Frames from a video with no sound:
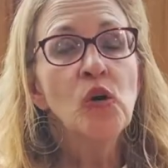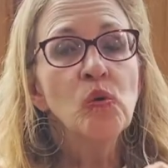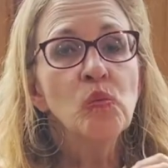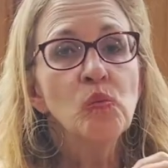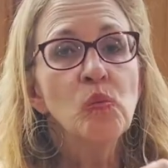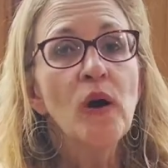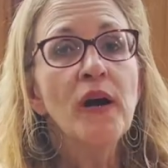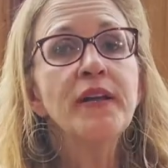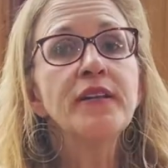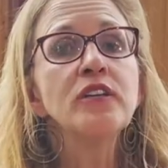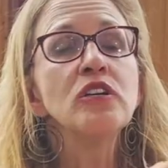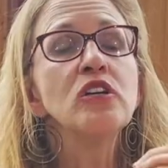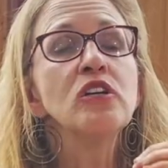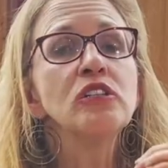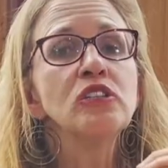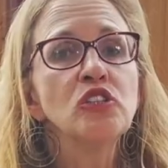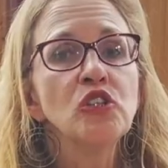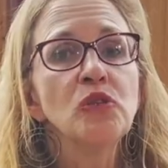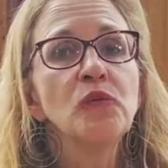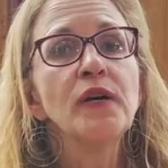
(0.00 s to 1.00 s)
What
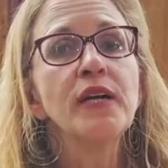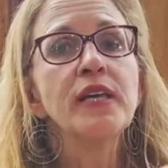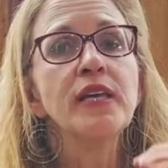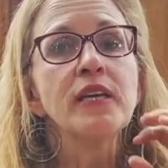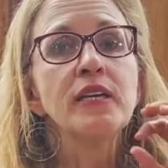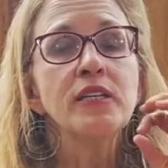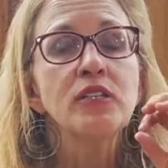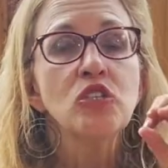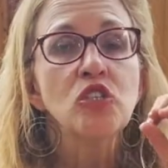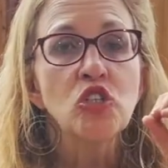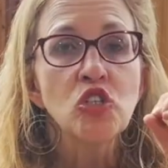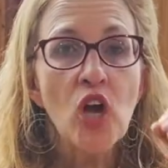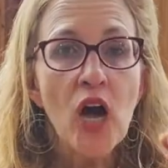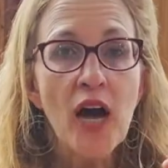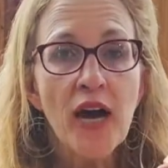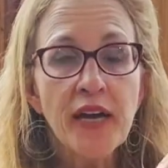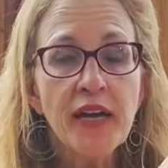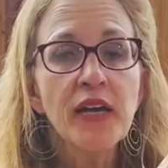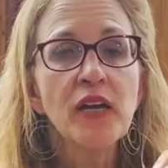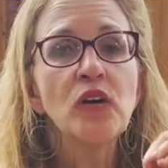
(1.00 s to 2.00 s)
you're doing is
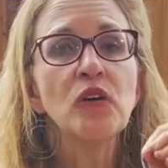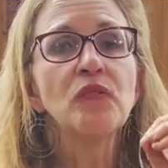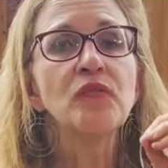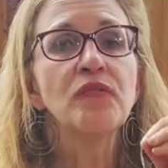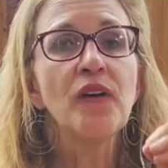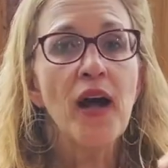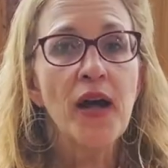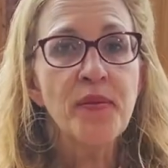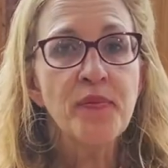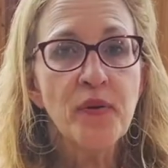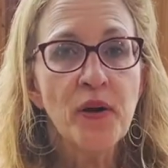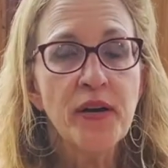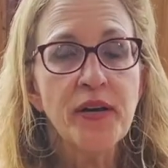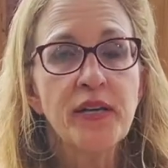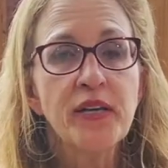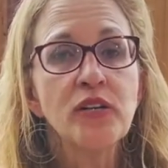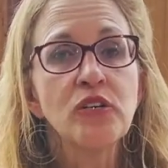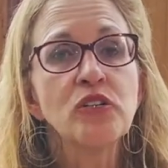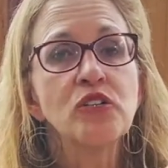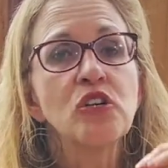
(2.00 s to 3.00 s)
shocking or
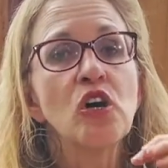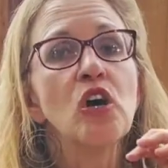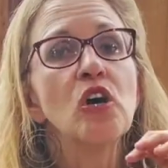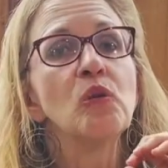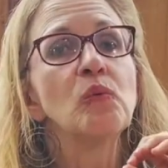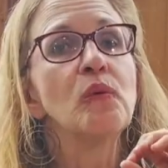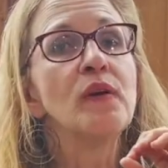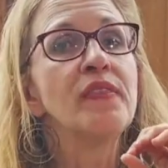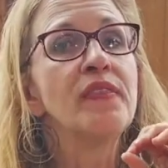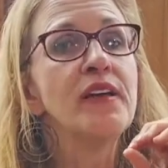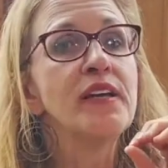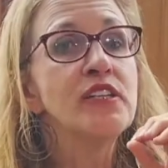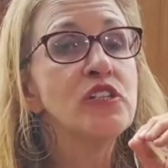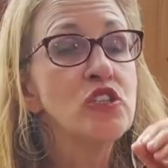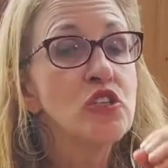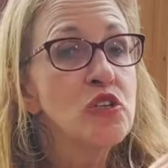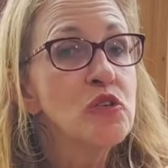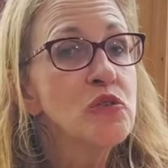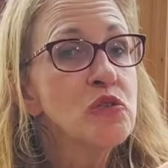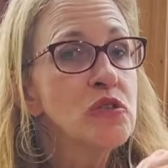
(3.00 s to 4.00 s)
vibrating your dog when they
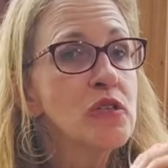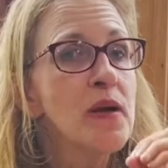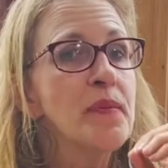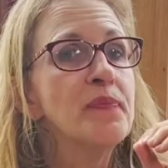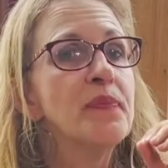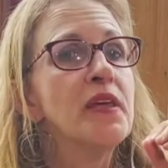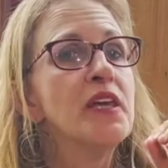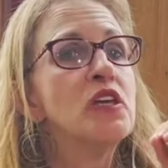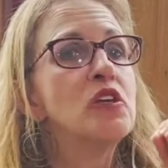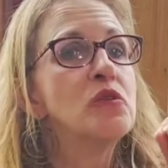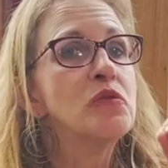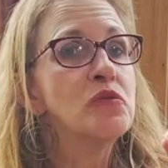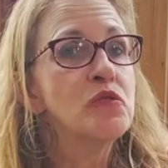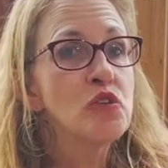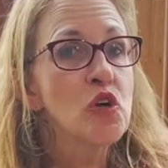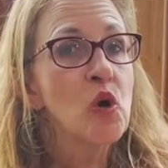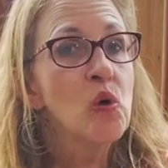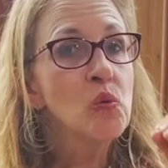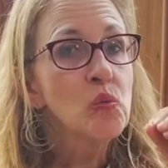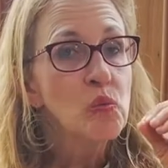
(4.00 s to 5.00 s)
do something you
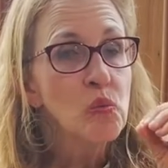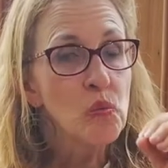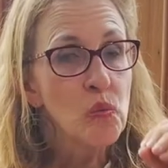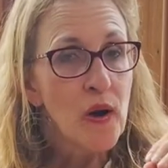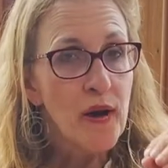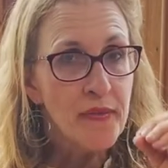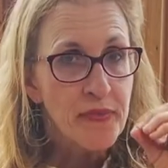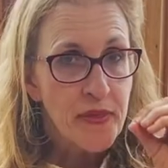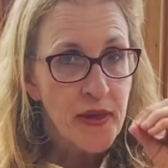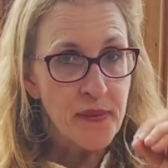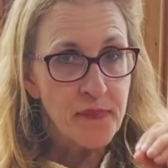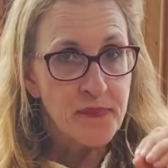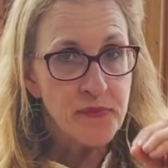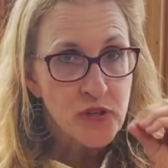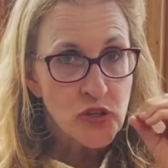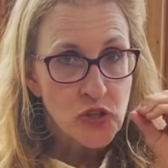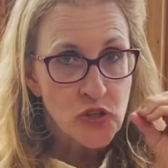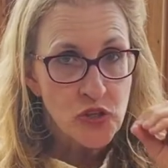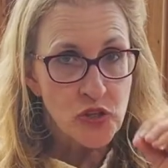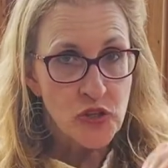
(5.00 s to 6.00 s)
don't want them
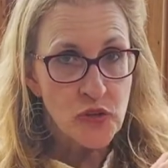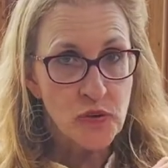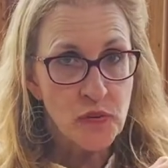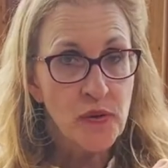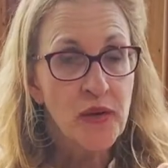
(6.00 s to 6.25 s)
to do.